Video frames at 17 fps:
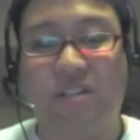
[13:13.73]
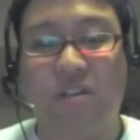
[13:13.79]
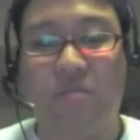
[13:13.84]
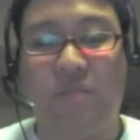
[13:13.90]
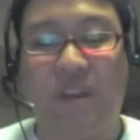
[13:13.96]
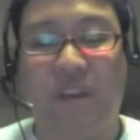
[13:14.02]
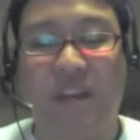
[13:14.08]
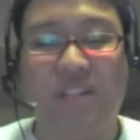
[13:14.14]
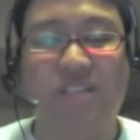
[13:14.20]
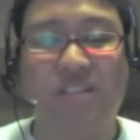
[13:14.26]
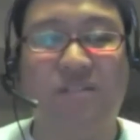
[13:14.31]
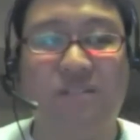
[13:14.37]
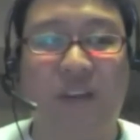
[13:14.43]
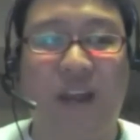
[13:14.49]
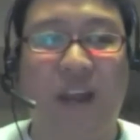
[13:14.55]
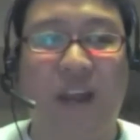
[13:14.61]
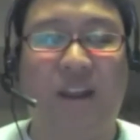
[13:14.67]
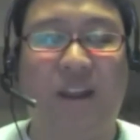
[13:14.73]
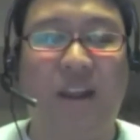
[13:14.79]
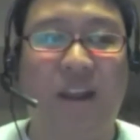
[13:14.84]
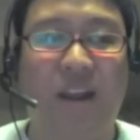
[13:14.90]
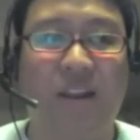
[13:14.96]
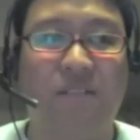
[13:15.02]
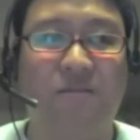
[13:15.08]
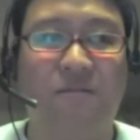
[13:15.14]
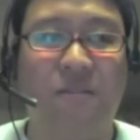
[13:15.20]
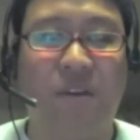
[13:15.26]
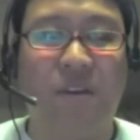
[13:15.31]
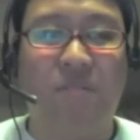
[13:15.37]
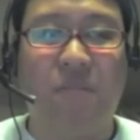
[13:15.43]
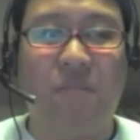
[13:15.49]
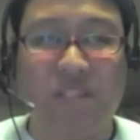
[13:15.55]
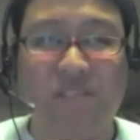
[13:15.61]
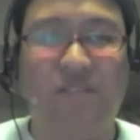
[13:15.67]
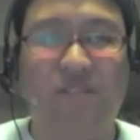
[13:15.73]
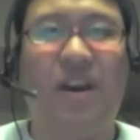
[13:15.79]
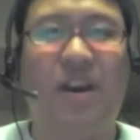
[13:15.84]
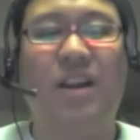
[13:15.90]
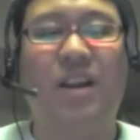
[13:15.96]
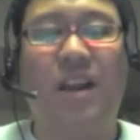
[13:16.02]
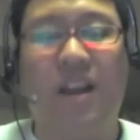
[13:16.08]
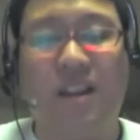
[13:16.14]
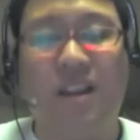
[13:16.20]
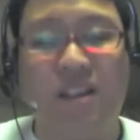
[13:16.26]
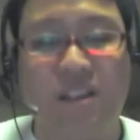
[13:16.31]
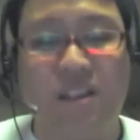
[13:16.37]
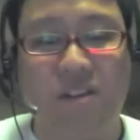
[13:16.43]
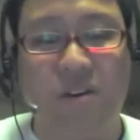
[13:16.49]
So because of that, and the